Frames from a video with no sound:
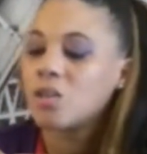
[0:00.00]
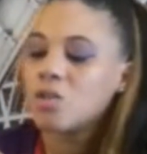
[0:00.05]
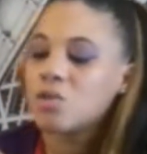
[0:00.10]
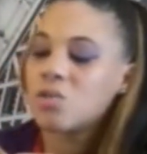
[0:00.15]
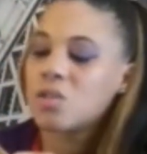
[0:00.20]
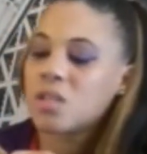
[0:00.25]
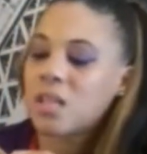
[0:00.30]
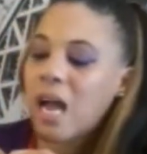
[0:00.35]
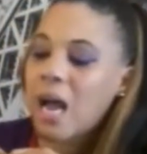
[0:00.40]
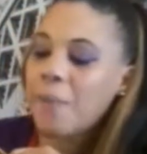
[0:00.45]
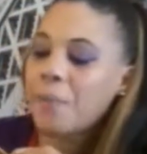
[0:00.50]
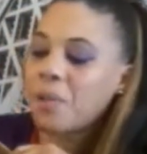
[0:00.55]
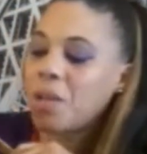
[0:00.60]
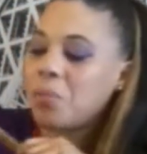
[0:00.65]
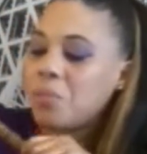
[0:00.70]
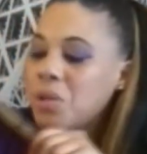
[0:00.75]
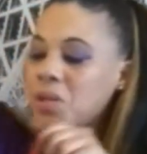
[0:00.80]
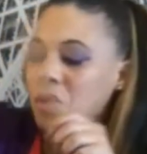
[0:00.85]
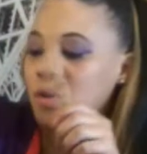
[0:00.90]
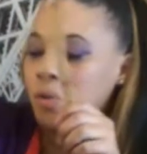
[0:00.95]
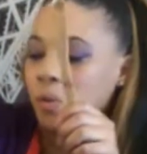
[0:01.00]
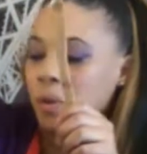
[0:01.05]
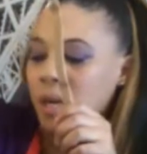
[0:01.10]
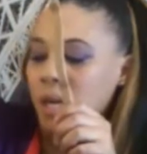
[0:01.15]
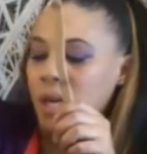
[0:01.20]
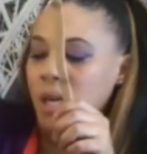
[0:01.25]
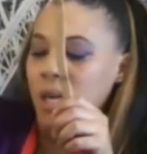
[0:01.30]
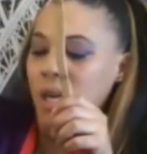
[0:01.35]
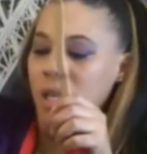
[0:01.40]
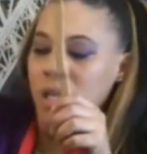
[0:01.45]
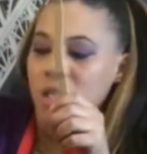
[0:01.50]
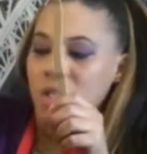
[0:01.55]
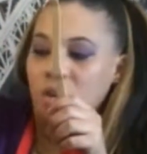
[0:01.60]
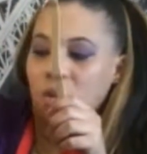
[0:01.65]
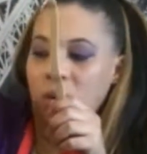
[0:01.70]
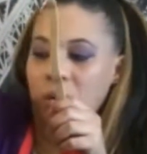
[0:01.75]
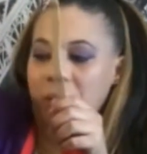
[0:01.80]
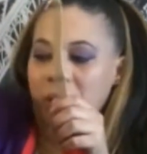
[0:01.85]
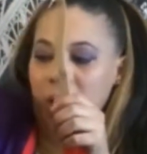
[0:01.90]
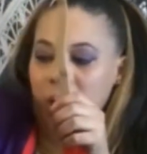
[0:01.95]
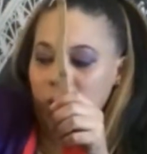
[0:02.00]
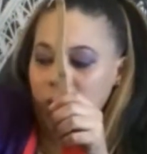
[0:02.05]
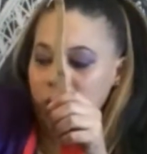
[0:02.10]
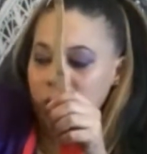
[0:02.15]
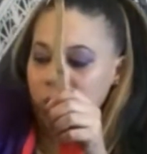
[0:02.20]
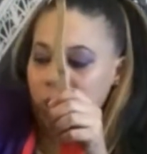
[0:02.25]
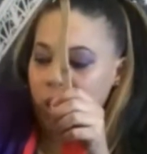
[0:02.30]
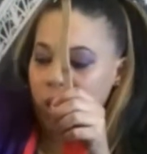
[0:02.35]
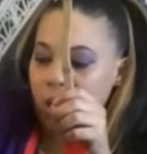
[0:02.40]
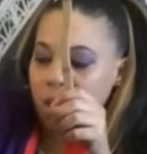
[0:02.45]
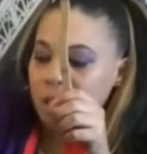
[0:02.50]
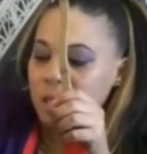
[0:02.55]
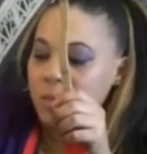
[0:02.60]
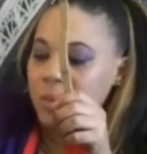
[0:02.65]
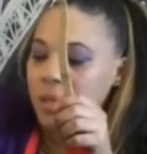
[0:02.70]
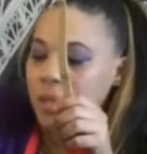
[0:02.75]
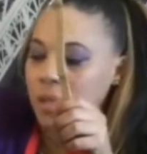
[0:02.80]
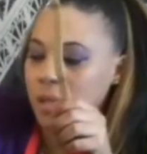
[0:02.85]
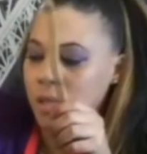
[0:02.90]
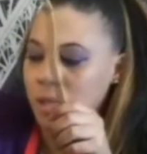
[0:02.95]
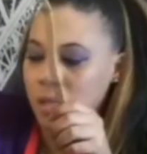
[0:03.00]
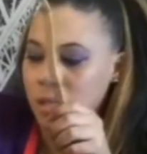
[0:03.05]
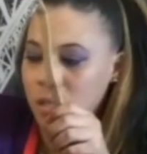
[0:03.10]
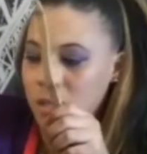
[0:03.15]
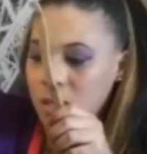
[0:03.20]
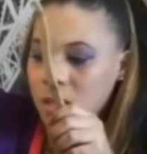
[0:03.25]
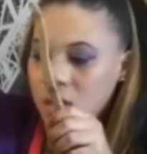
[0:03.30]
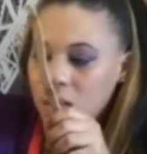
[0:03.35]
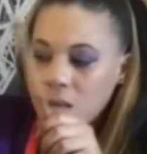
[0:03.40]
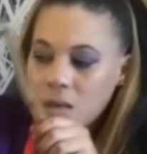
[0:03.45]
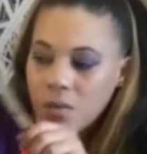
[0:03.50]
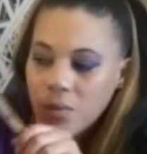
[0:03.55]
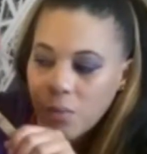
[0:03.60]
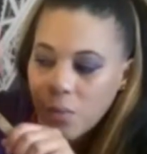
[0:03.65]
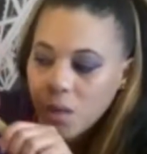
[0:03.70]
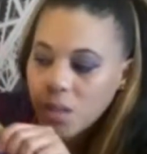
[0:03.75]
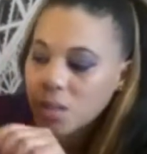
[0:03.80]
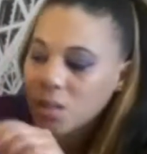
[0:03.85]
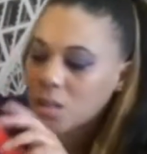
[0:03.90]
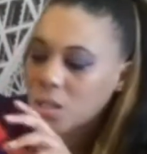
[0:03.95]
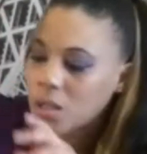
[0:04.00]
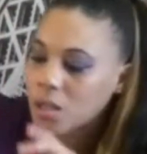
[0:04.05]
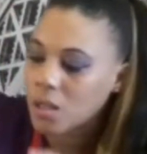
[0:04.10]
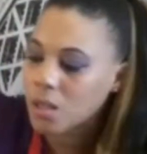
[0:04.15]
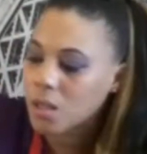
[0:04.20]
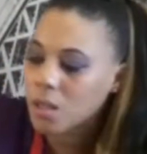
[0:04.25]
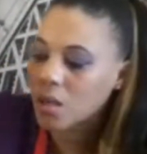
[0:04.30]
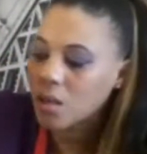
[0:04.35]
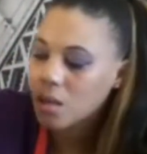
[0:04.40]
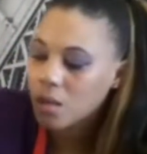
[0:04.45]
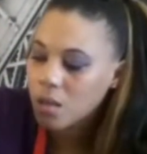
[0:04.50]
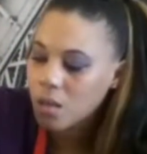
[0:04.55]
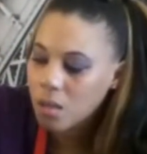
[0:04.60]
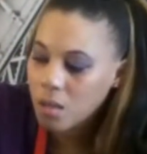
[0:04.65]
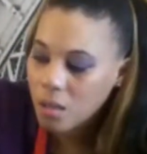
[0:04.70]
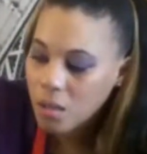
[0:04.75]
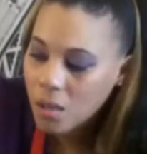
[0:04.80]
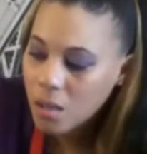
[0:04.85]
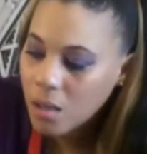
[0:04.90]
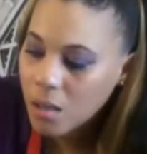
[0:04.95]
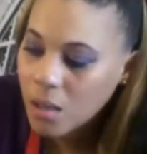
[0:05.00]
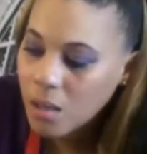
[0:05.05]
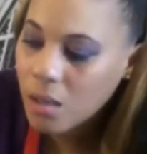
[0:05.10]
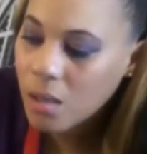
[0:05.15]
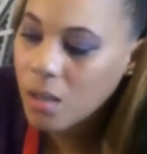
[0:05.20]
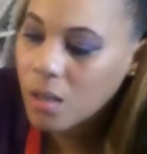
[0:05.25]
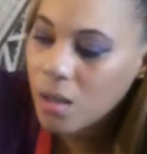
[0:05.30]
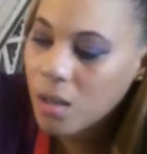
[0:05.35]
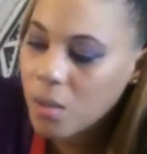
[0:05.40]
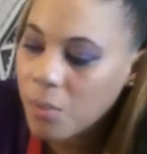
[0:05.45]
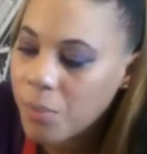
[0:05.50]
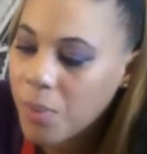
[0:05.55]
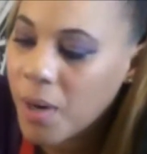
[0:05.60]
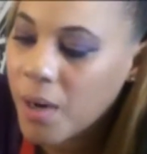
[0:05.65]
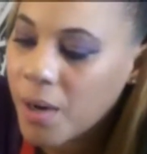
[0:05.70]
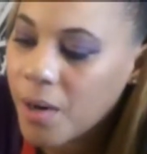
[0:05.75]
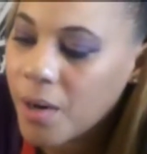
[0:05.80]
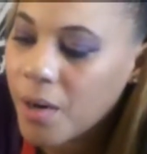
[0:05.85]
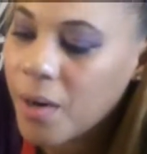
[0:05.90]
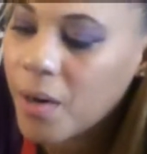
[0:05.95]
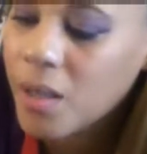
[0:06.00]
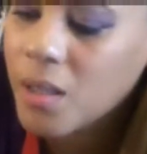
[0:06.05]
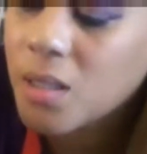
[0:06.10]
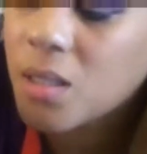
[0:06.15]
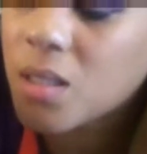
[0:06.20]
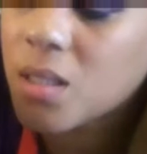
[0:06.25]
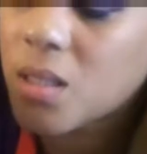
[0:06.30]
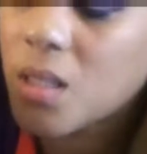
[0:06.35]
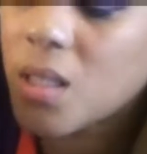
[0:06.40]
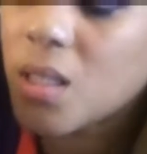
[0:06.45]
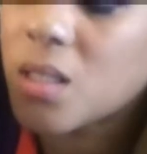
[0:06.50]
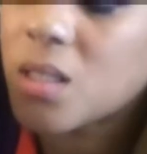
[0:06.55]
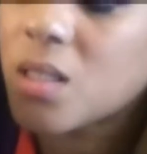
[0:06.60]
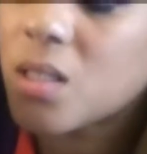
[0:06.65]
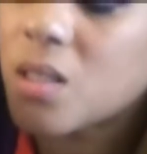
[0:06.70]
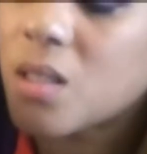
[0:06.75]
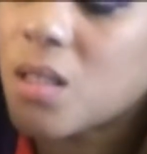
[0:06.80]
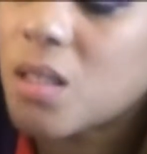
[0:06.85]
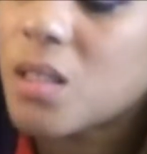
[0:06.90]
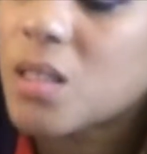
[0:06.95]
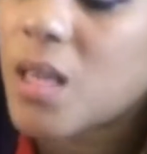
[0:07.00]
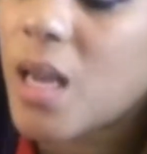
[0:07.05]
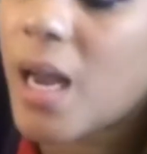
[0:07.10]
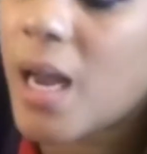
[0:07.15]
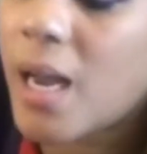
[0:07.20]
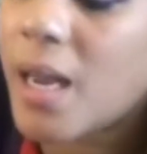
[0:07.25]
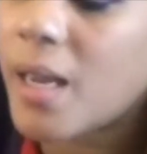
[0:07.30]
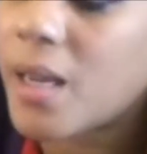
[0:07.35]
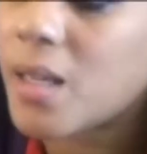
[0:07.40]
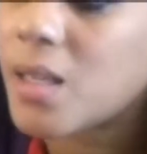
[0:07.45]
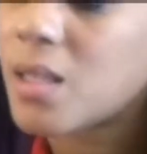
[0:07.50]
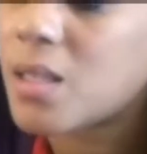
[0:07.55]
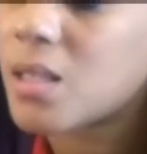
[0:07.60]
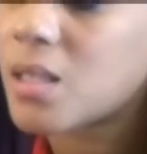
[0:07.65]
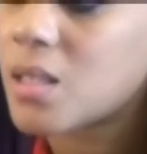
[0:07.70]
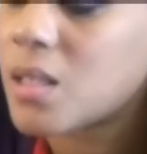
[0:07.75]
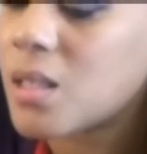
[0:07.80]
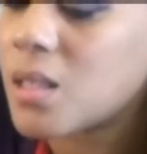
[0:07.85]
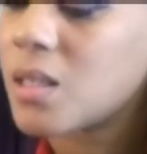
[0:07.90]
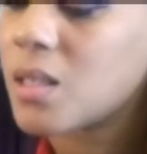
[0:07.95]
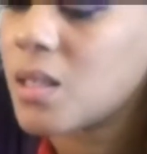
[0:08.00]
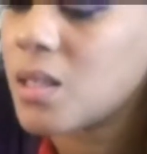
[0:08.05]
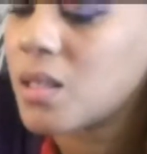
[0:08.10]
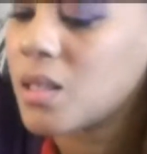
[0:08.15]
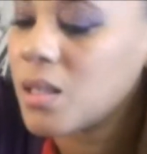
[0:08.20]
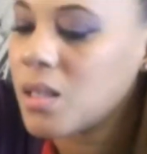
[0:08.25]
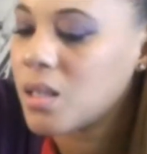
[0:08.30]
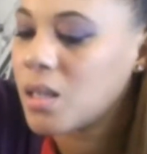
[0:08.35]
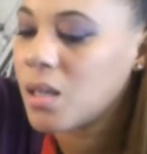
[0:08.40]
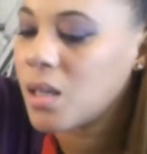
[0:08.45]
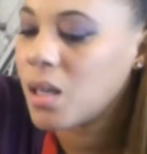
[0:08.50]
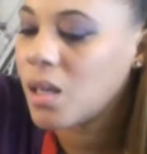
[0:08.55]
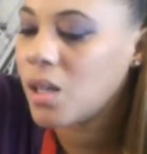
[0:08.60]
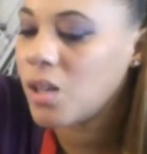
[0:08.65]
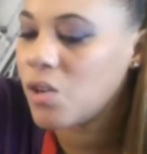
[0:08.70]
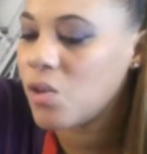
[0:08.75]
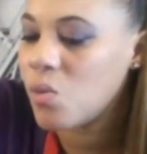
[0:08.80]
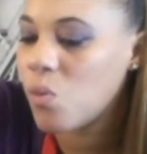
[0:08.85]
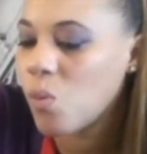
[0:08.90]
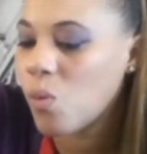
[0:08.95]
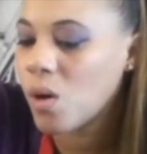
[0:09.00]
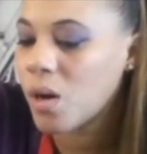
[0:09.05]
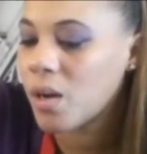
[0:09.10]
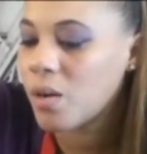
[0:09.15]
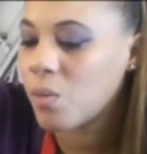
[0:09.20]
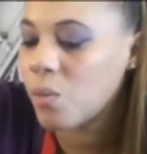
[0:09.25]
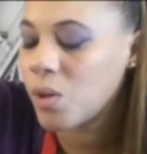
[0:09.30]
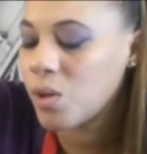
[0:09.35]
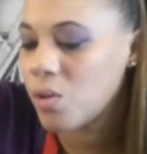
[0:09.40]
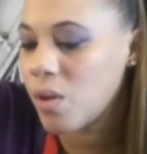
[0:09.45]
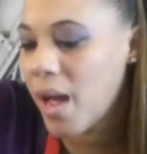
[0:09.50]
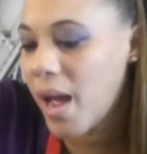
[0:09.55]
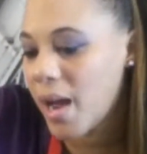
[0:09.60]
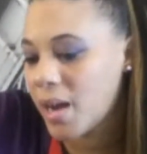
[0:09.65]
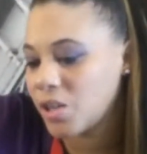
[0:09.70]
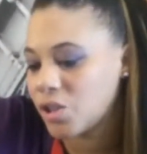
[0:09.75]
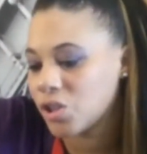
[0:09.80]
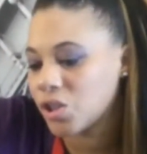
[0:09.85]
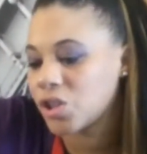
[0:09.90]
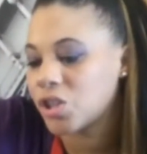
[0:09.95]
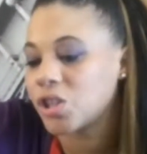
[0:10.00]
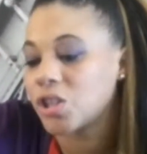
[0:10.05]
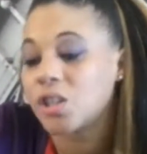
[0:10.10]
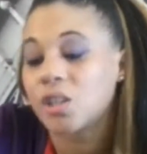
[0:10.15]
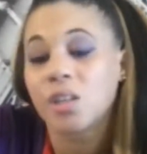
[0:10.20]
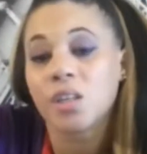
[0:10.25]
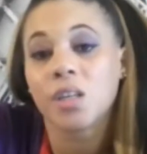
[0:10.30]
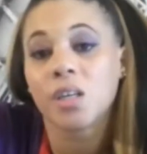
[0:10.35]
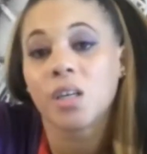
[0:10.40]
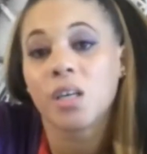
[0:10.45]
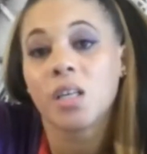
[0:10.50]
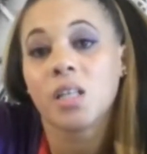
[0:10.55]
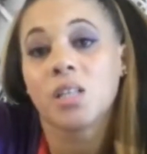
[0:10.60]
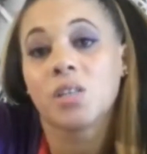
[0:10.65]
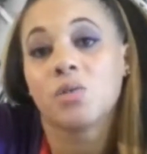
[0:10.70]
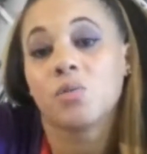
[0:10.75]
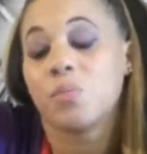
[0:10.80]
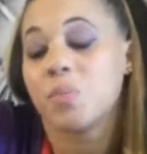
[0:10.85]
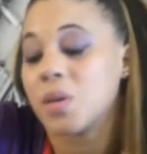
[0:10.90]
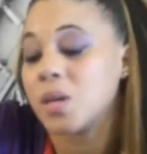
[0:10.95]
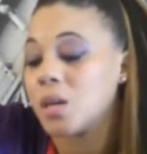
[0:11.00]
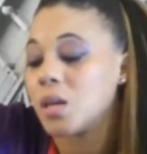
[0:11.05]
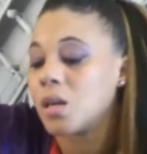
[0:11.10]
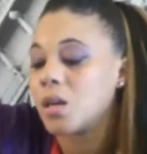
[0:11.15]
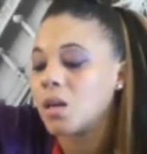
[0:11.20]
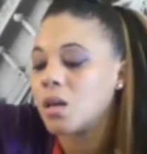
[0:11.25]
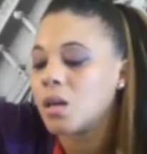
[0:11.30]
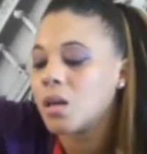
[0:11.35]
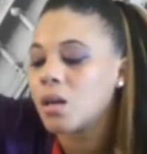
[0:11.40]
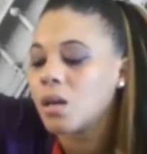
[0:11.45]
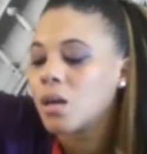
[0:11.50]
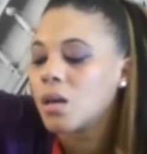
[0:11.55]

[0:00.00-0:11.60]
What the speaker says: you stop in between and scrape down your sides, because unfortunately the butter sticks to the sides, and you want, when you add your sugar, it to be